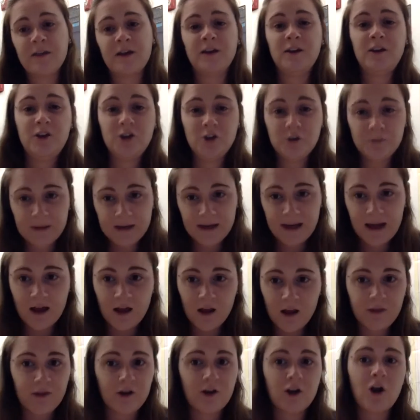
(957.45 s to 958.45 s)
and human
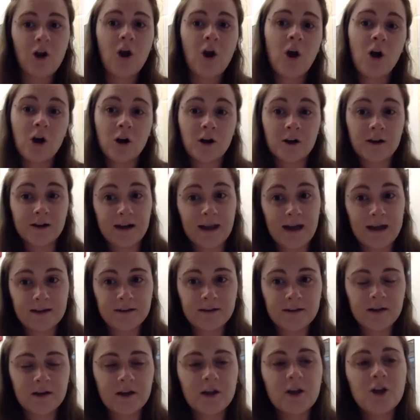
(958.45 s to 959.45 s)
health are all
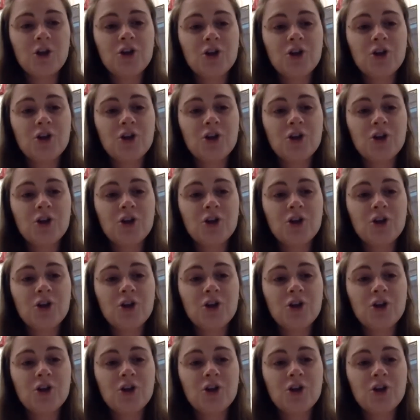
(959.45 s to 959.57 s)
connected.